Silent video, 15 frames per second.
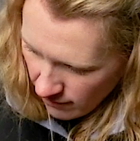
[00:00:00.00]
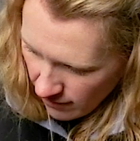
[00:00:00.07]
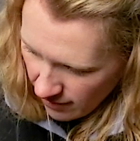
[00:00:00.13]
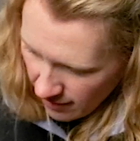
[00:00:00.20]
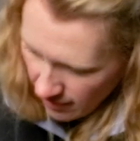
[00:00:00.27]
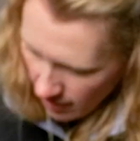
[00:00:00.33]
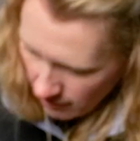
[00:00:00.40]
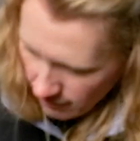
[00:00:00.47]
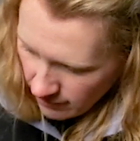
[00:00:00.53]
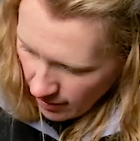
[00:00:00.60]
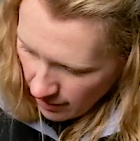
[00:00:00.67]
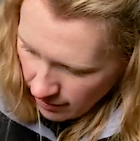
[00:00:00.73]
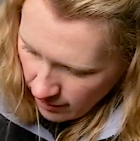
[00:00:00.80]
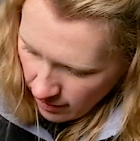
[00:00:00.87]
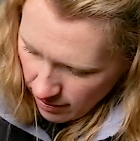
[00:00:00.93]
side,
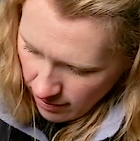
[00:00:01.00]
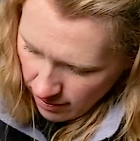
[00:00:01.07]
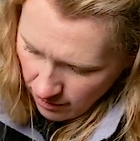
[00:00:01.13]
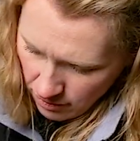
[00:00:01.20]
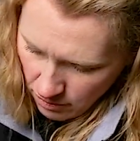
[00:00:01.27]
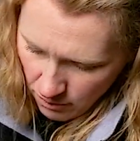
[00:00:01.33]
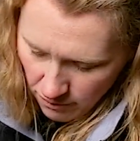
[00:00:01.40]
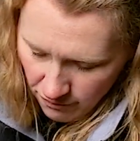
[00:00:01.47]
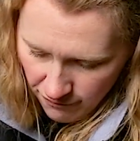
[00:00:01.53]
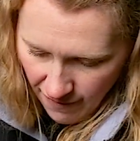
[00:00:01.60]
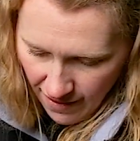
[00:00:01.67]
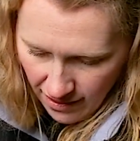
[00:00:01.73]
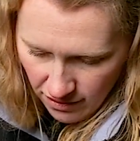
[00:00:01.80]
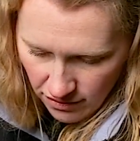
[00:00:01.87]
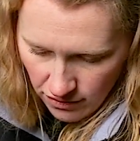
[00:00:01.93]
nothing that's going to
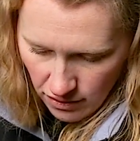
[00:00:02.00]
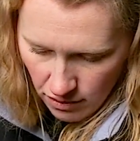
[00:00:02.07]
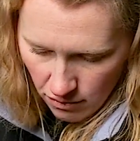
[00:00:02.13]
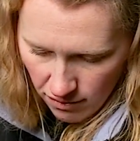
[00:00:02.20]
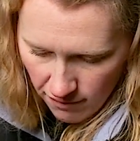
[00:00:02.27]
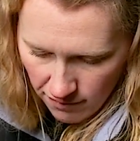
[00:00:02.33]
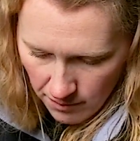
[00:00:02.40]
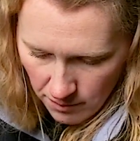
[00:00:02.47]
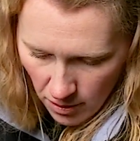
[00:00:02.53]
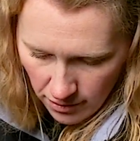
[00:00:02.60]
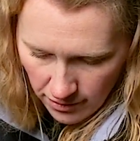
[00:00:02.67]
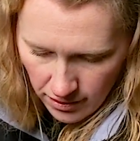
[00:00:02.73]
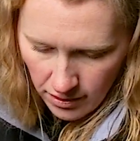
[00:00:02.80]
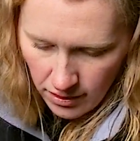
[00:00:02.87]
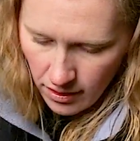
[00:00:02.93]
affect the use of the
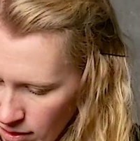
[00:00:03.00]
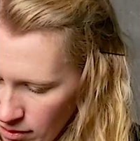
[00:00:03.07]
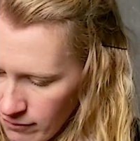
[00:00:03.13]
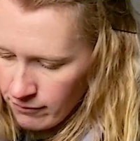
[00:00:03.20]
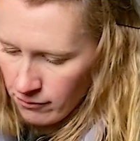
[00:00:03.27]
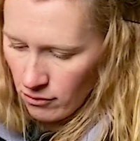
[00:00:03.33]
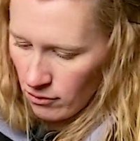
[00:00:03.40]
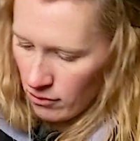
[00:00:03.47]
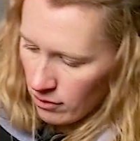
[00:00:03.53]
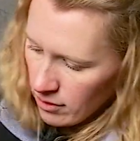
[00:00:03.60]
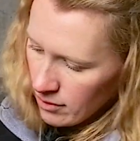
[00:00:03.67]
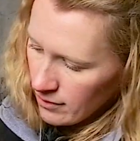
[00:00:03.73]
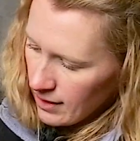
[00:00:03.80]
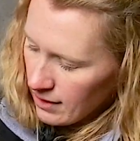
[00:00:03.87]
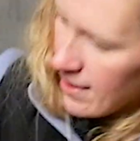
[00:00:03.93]
bottle. Overall,
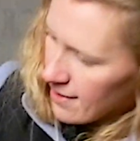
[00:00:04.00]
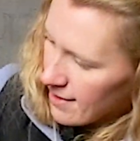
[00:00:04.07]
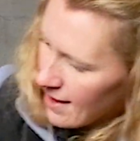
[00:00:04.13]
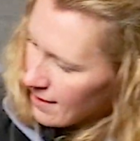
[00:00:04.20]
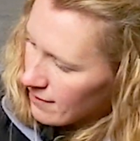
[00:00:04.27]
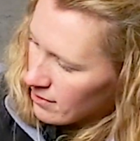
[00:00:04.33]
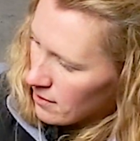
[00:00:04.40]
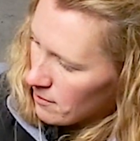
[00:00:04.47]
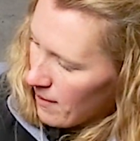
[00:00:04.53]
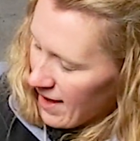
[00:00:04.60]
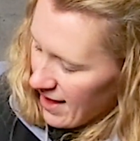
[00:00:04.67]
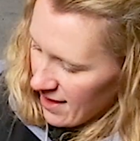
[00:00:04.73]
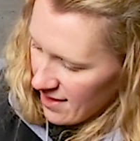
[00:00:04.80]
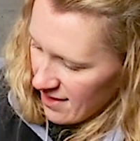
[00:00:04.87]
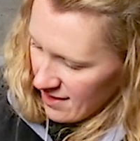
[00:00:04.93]
that will stand the
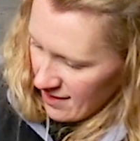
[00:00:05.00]
best.